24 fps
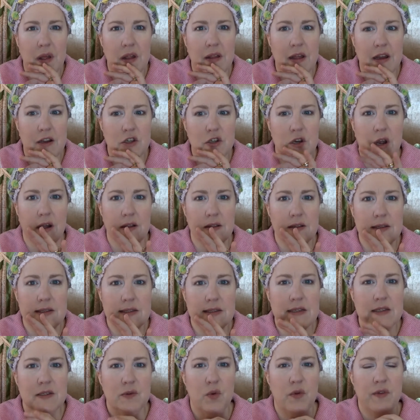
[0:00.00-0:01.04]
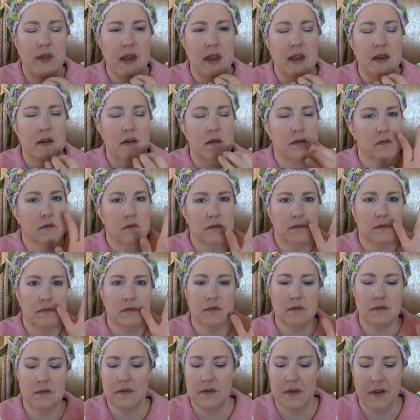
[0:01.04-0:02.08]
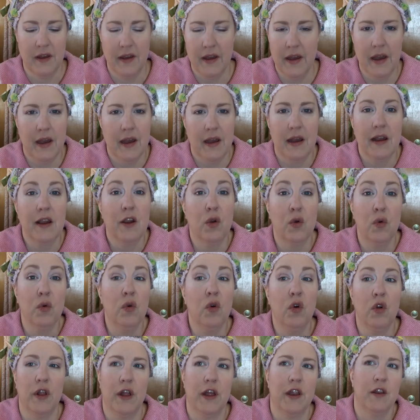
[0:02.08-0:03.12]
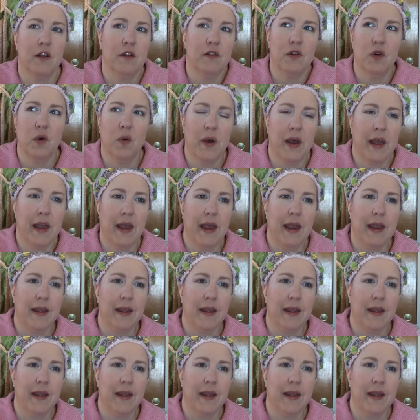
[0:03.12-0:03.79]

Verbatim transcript: electrolysis where they Google it and you'll know why.